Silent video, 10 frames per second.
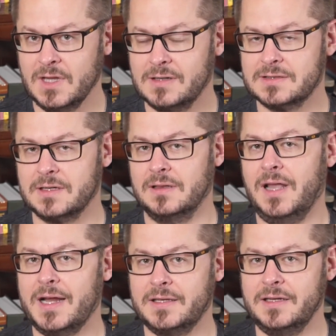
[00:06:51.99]

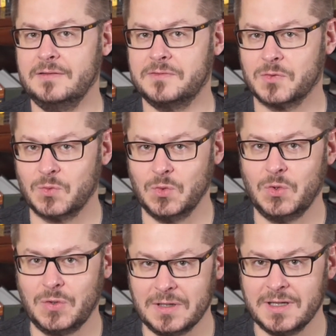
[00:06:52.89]
Selective
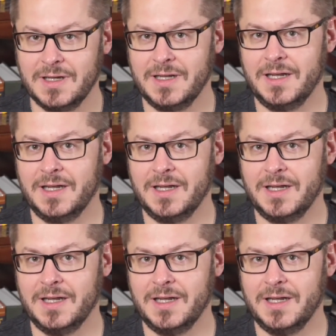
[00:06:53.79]
rule